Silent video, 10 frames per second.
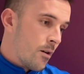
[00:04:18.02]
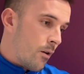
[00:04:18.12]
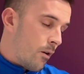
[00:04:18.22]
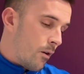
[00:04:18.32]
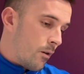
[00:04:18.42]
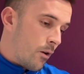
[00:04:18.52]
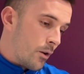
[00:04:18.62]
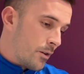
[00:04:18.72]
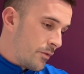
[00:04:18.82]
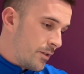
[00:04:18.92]

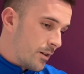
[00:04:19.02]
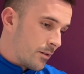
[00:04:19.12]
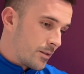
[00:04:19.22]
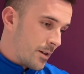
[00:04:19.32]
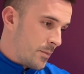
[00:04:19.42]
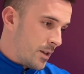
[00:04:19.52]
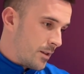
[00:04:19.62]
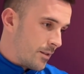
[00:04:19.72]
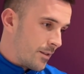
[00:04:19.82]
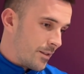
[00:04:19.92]
On the field, I
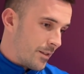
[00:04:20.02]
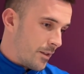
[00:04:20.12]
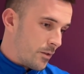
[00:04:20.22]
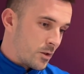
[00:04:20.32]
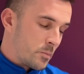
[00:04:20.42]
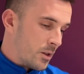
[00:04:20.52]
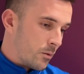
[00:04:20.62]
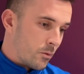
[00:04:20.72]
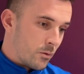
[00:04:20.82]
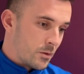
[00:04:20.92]
mean, there's been
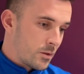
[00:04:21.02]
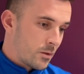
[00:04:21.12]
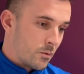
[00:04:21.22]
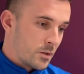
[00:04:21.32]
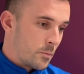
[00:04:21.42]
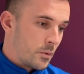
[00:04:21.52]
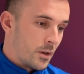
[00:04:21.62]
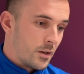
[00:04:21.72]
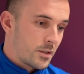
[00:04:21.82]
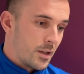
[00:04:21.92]
loads of
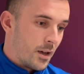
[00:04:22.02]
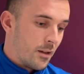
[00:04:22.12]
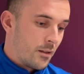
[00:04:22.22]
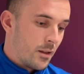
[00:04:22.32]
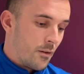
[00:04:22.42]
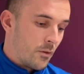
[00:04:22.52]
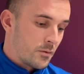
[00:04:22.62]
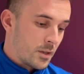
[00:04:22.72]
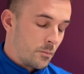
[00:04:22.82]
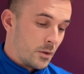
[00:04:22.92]
players that I've
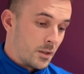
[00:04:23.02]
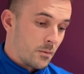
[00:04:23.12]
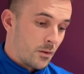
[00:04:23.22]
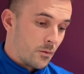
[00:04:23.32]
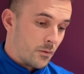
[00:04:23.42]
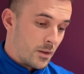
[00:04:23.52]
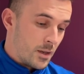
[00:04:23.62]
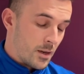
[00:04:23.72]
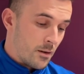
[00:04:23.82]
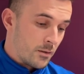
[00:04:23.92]
obviously played with over the
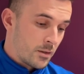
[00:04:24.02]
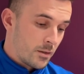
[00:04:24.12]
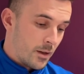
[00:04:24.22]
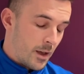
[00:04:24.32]
years.